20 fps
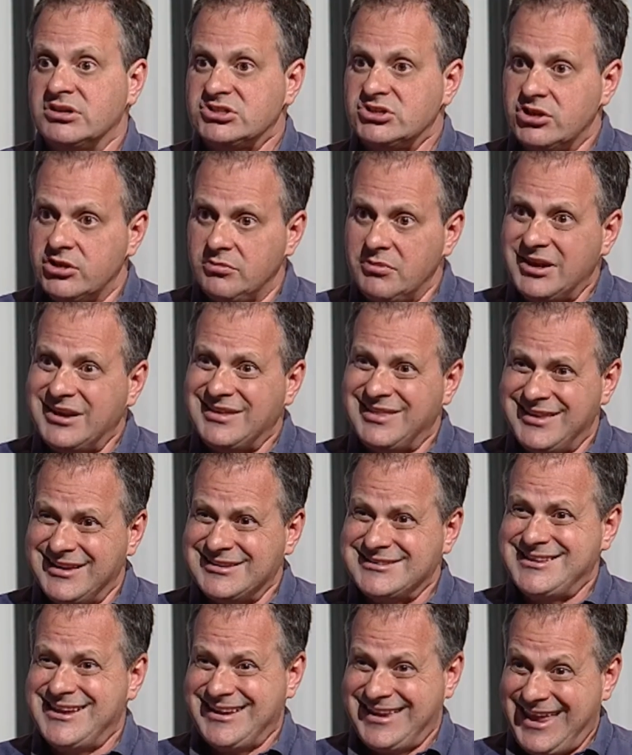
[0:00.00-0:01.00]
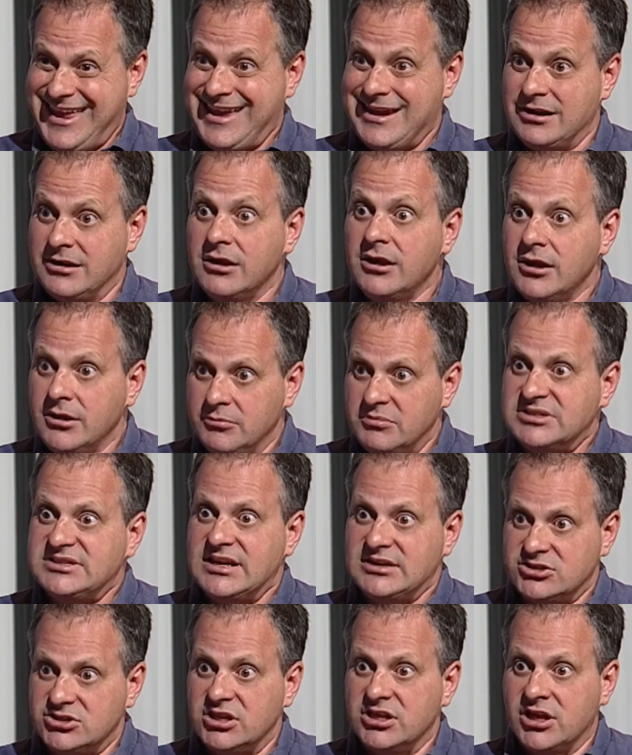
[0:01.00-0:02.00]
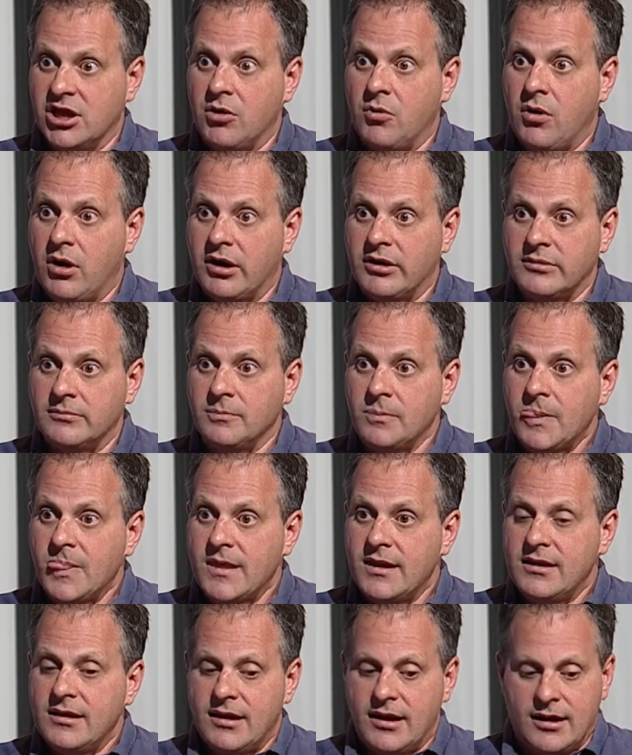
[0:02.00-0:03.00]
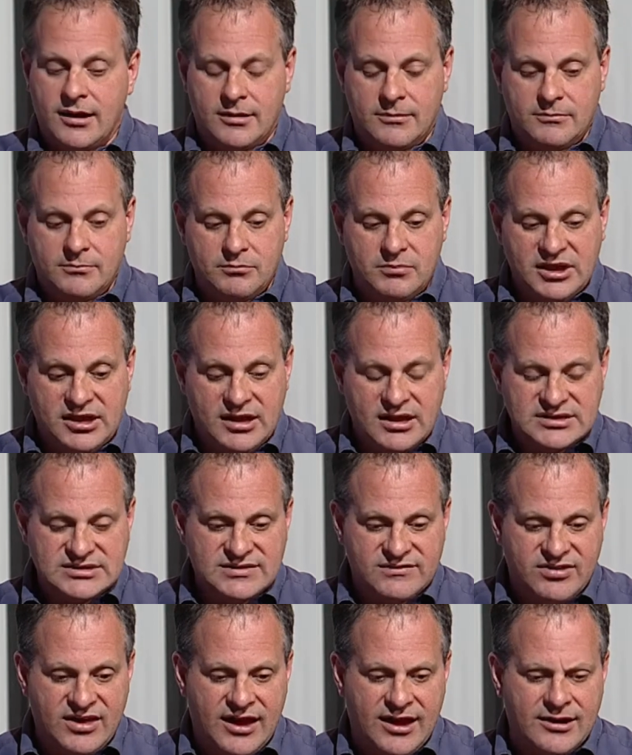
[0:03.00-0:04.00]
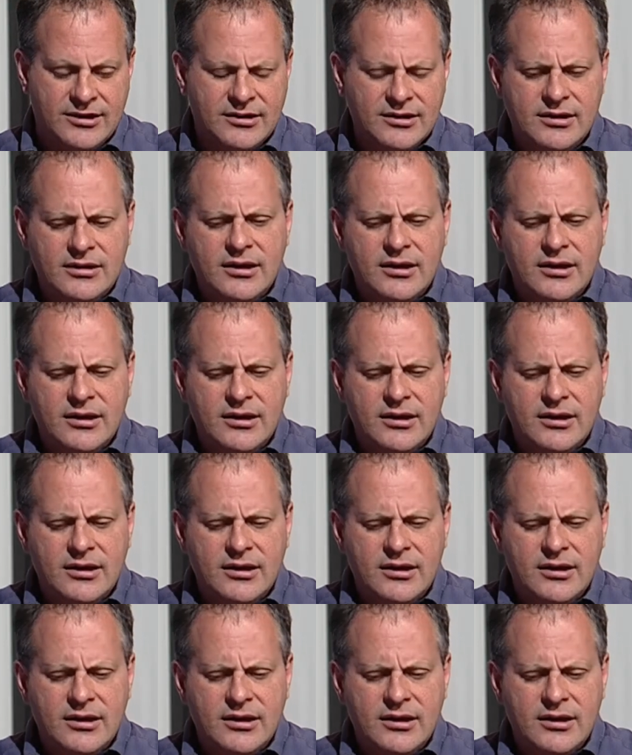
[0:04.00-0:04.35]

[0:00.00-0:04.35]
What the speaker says: So there are many things that can potentially go on because of that.